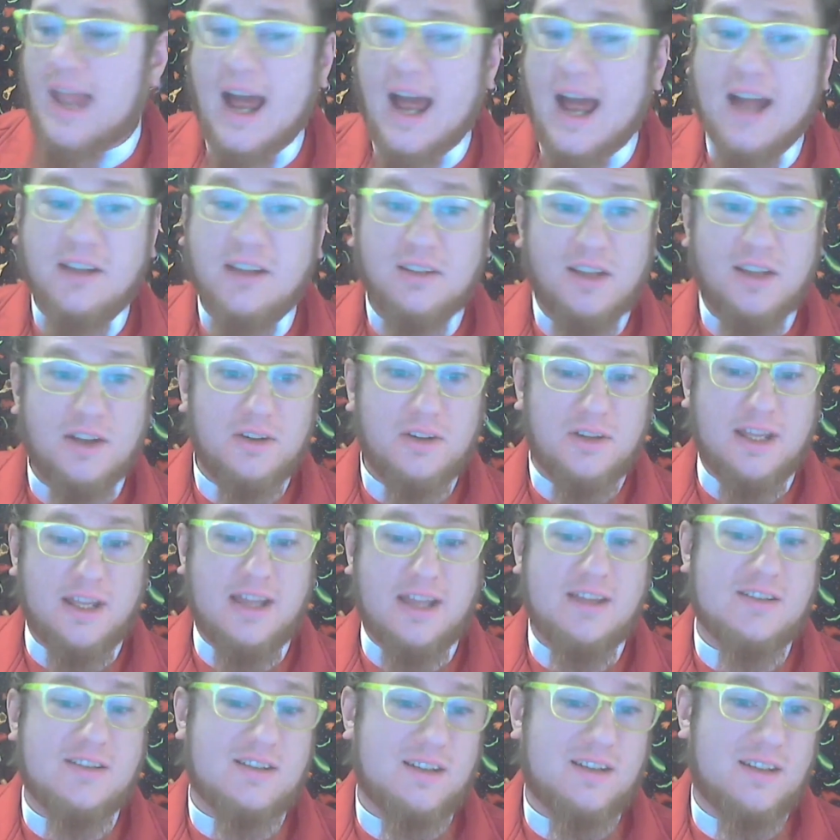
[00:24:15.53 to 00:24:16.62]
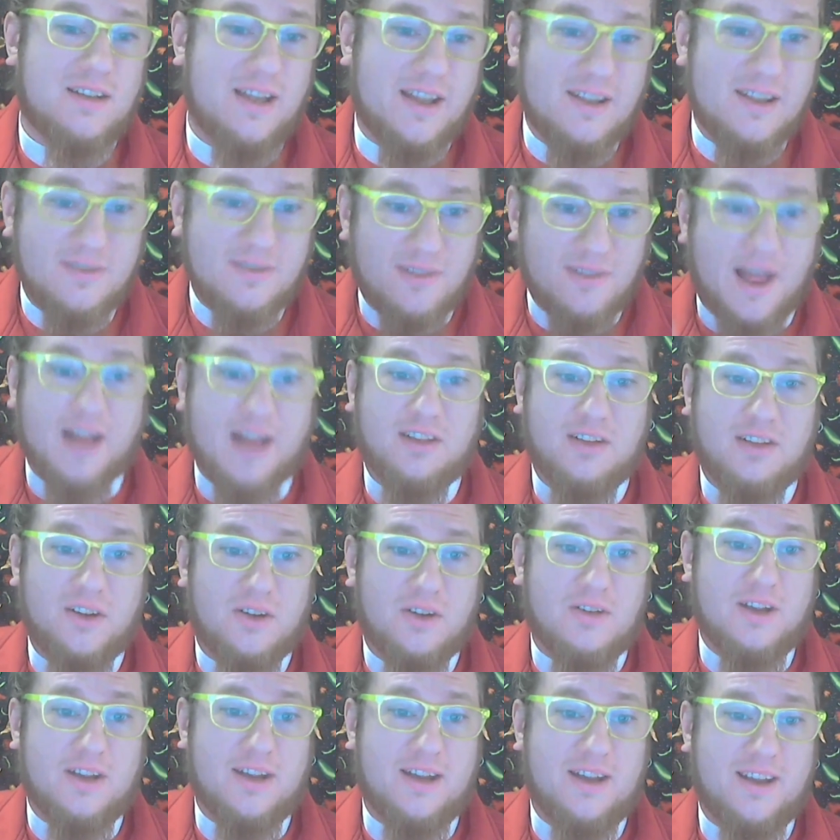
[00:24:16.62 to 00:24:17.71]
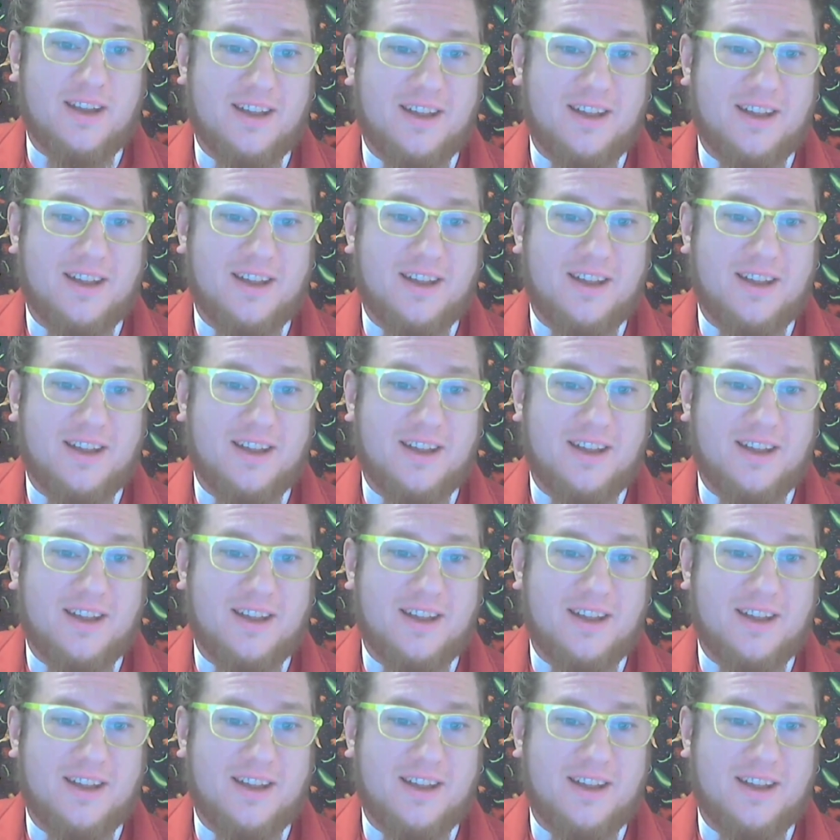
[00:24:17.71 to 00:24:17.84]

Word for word: I literally, I literally